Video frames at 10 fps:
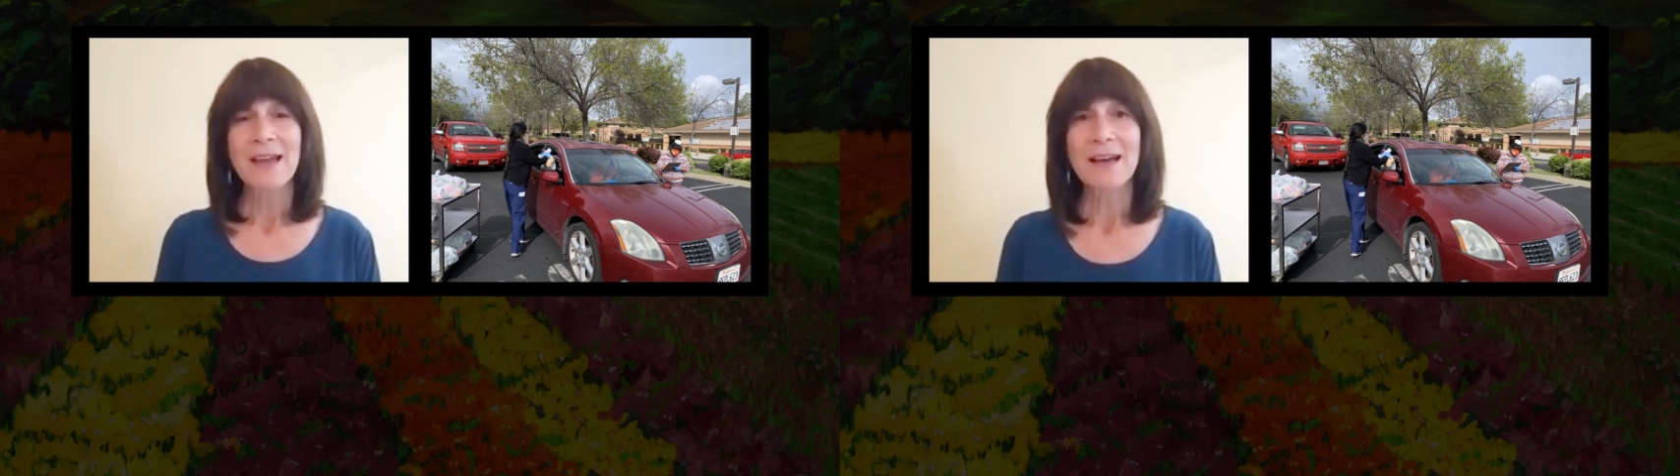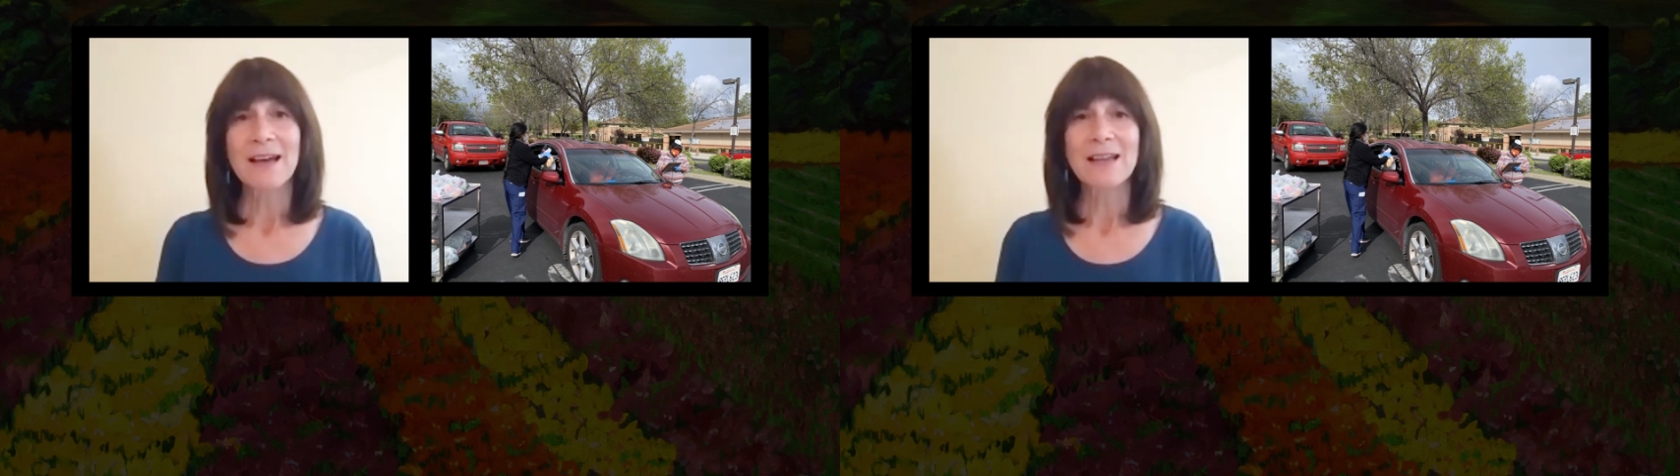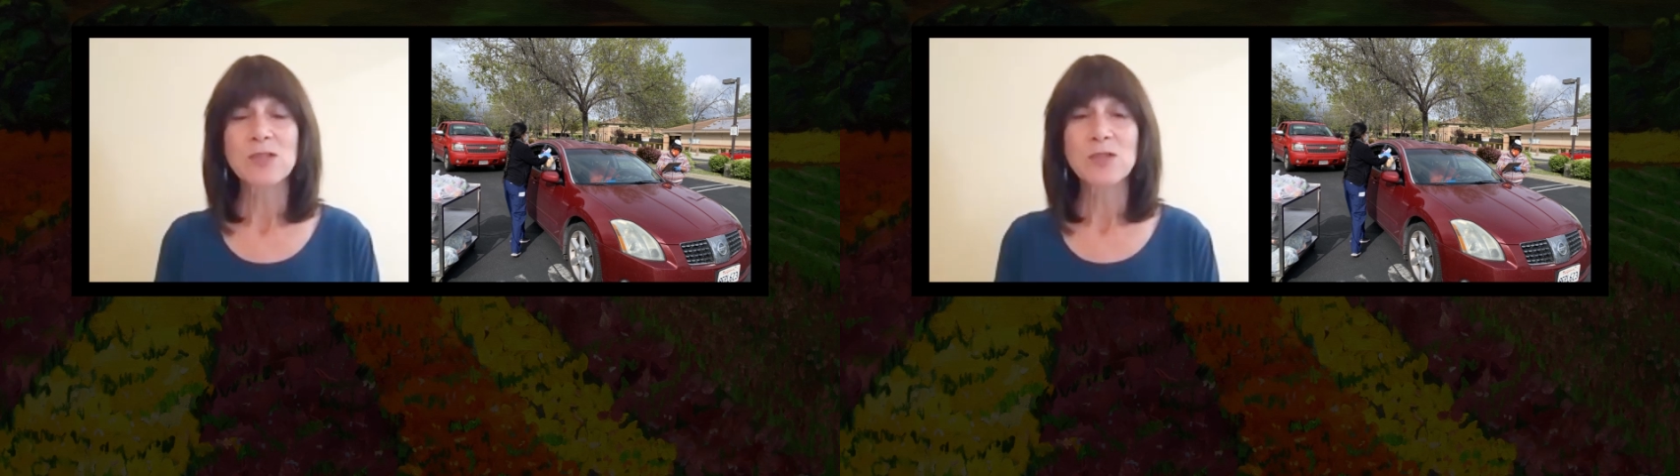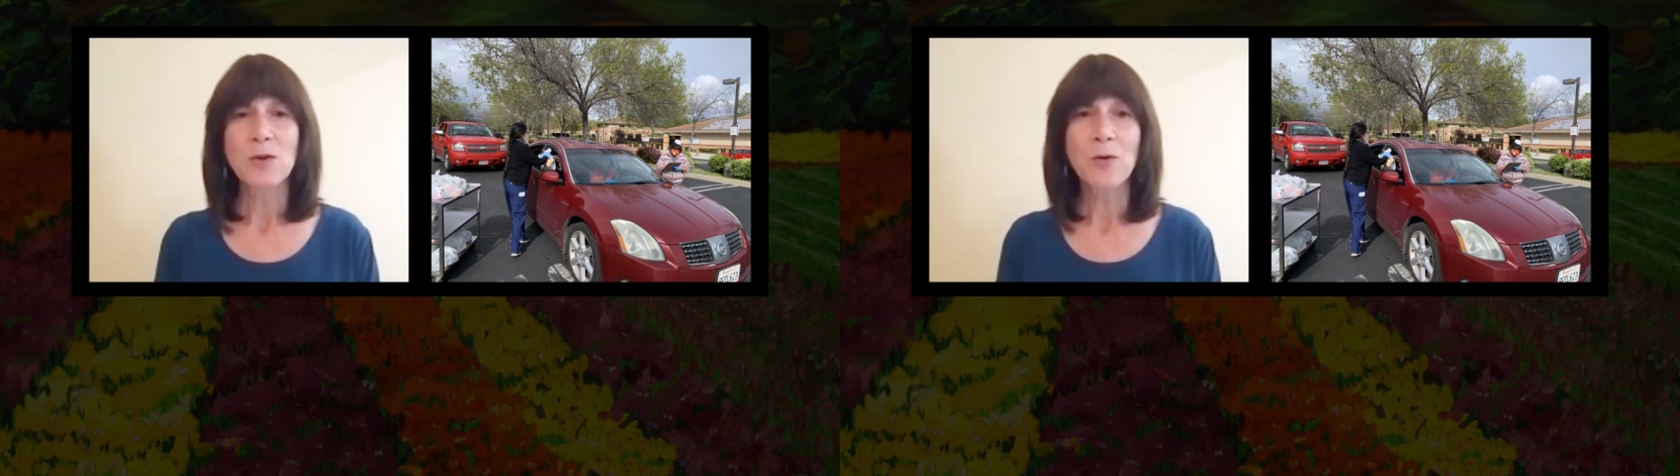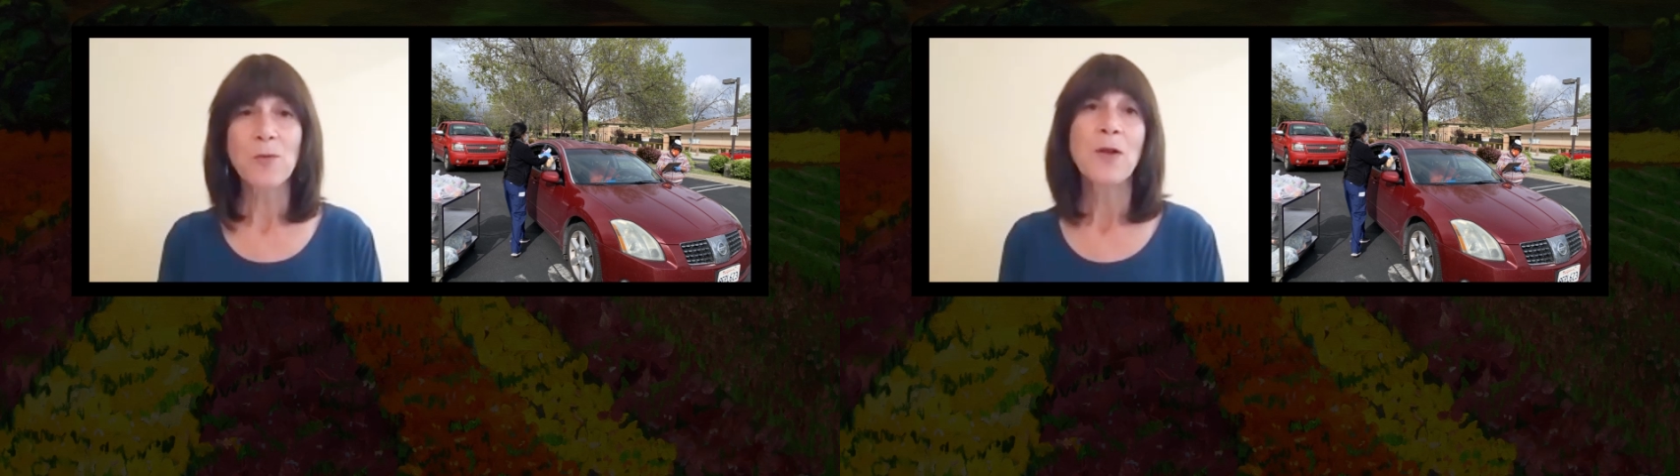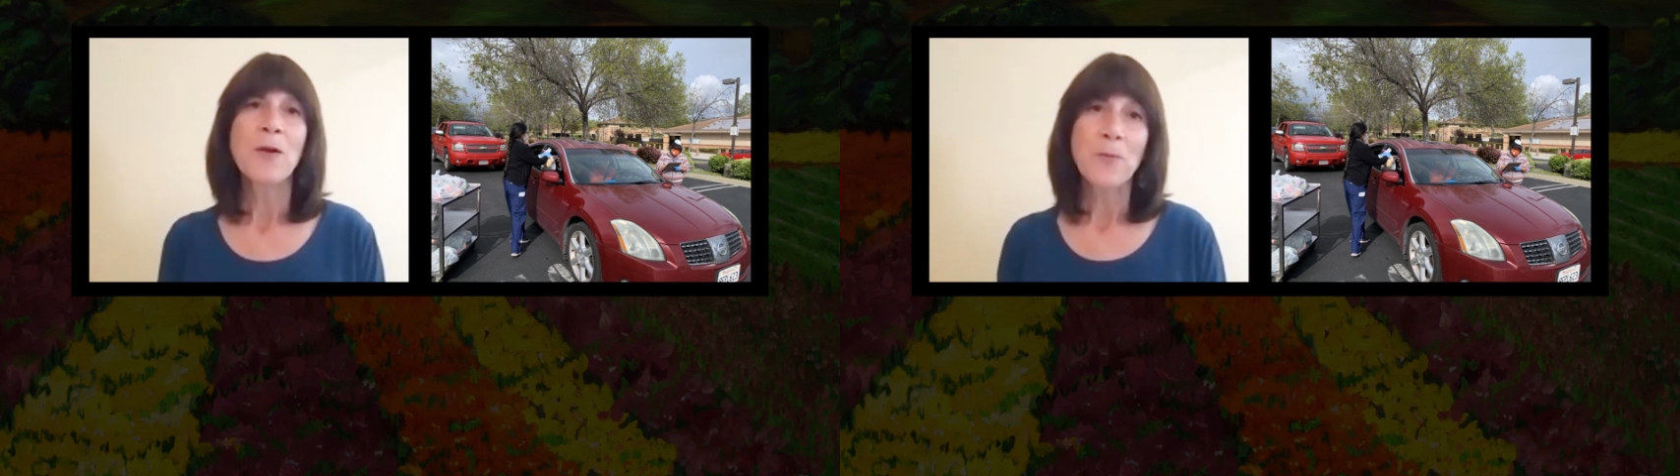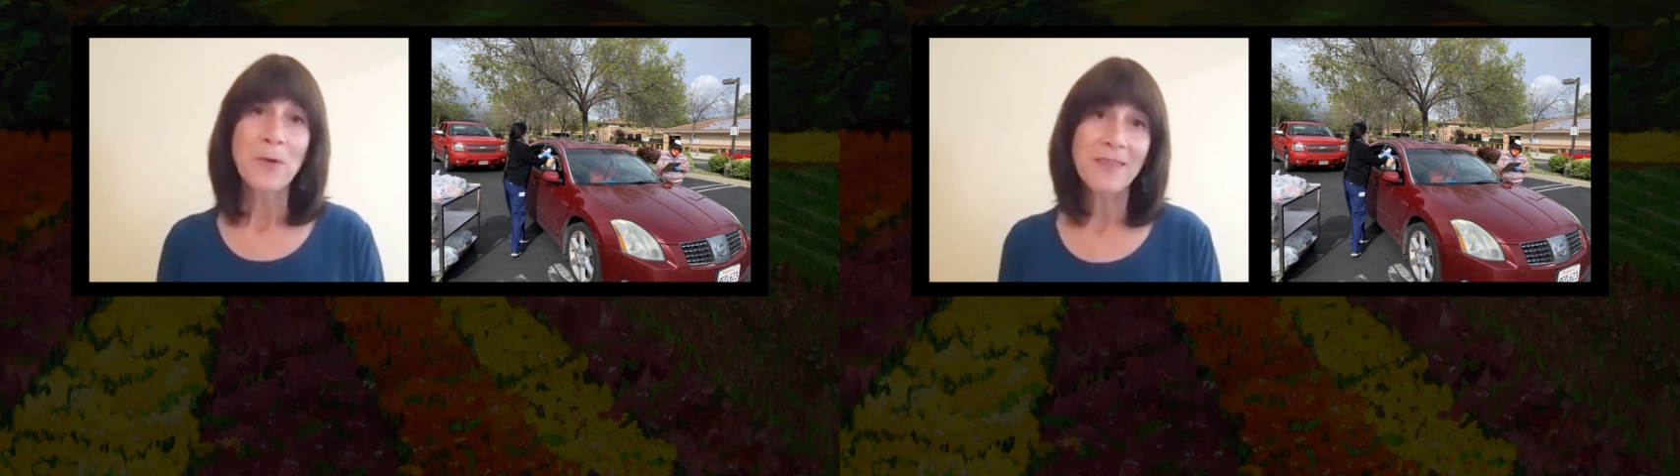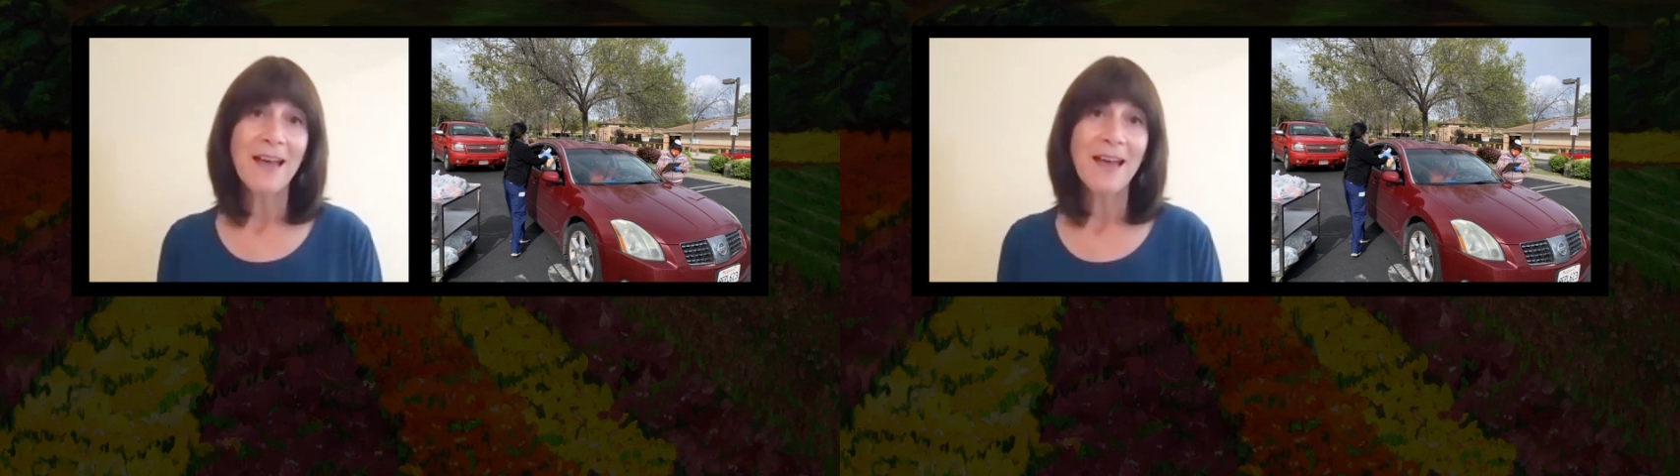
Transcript: Uh, so with